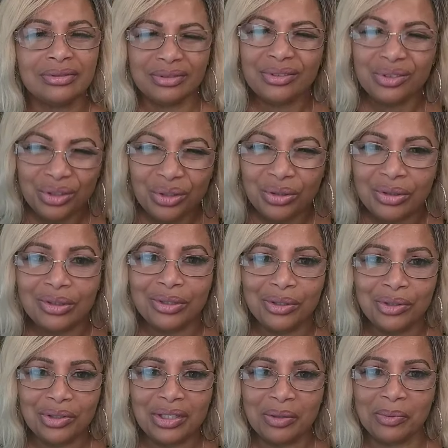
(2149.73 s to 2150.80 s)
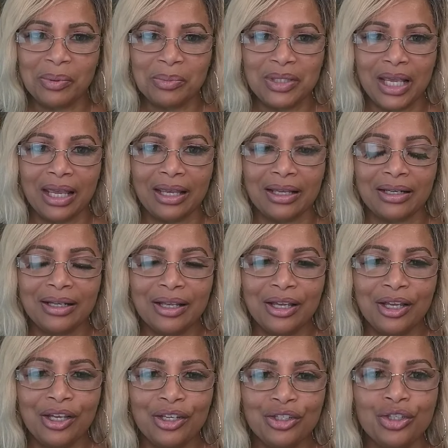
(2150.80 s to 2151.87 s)
Do, do you see what I'm saying?
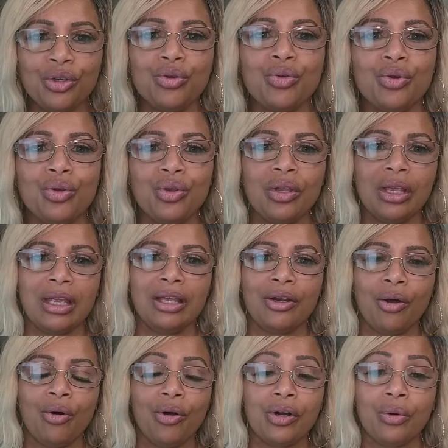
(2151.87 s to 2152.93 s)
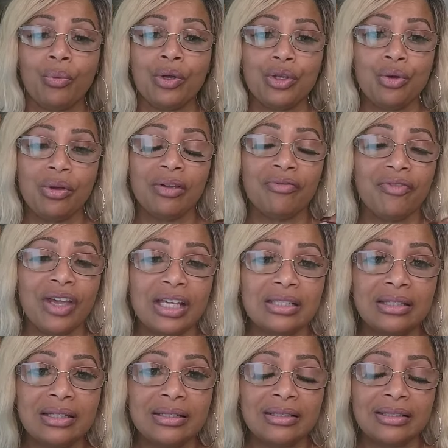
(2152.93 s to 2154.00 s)
So you in order when you
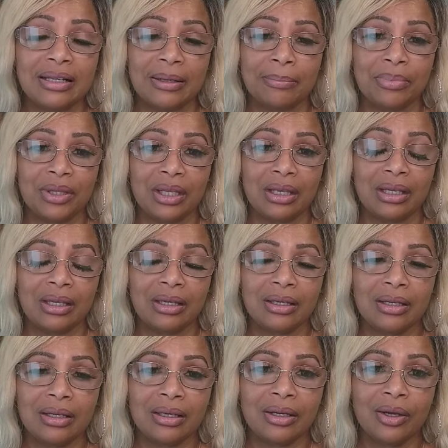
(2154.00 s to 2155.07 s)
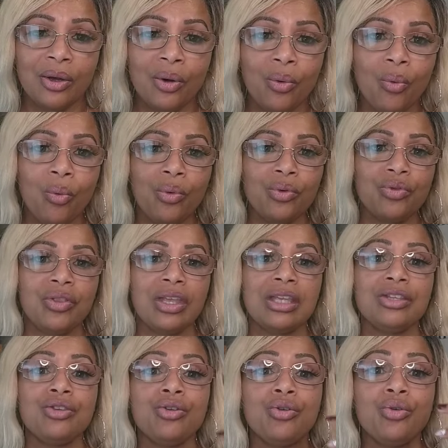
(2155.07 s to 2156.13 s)
invest in something,
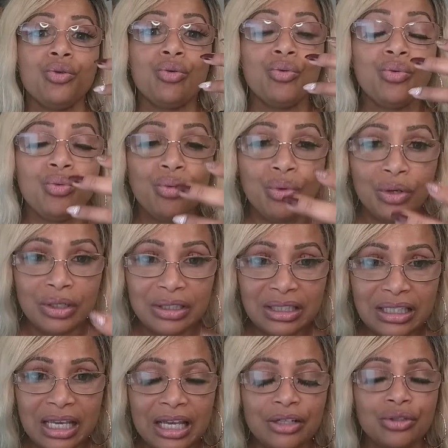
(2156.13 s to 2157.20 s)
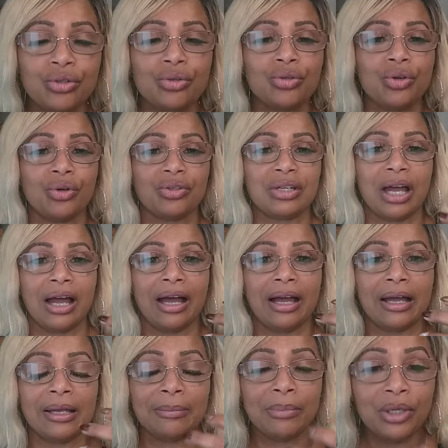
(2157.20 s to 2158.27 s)
then you schedule your
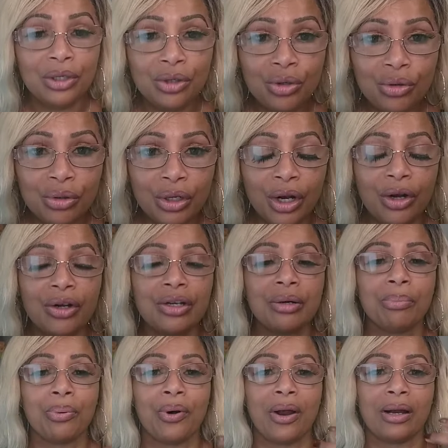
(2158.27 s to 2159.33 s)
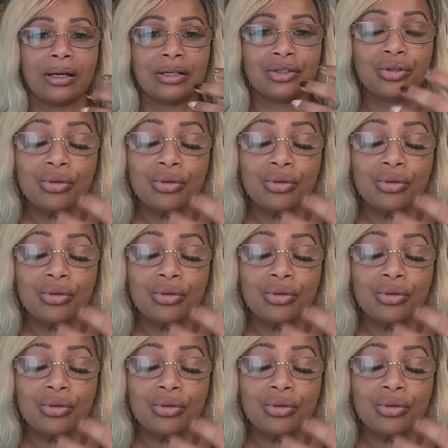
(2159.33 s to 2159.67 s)
time, you learn the products, you